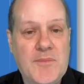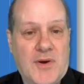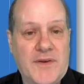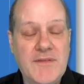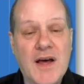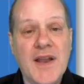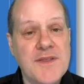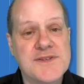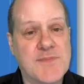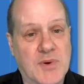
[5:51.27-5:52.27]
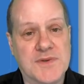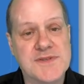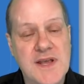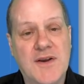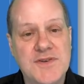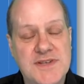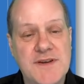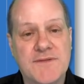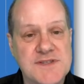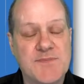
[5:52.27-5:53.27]
other sports. You know,
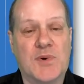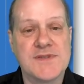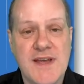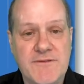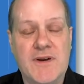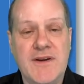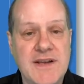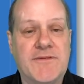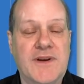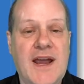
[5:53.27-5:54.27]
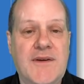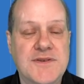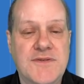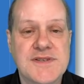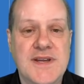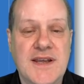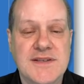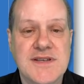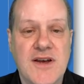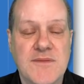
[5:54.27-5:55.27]
different sports have very different characteristic in
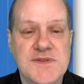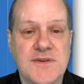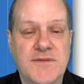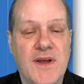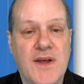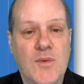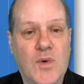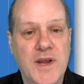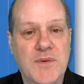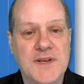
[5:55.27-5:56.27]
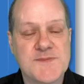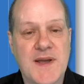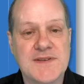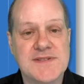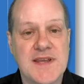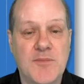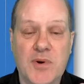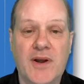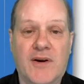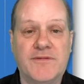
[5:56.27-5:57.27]
terms of what you would expect to see
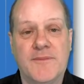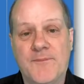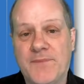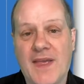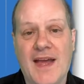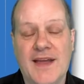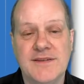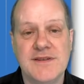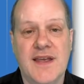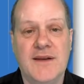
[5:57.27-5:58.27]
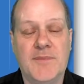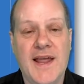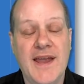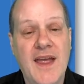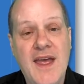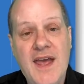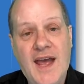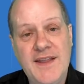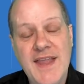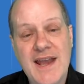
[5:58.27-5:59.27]
pre-off and in play.
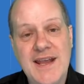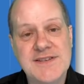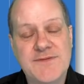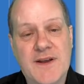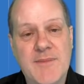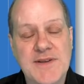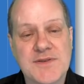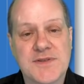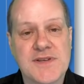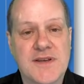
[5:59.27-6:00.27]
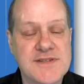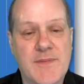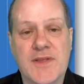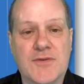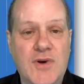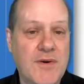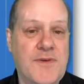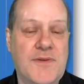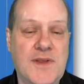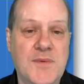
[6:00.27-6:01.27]
And that is fundamental to some of the
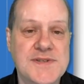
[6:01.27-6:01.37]
growth that we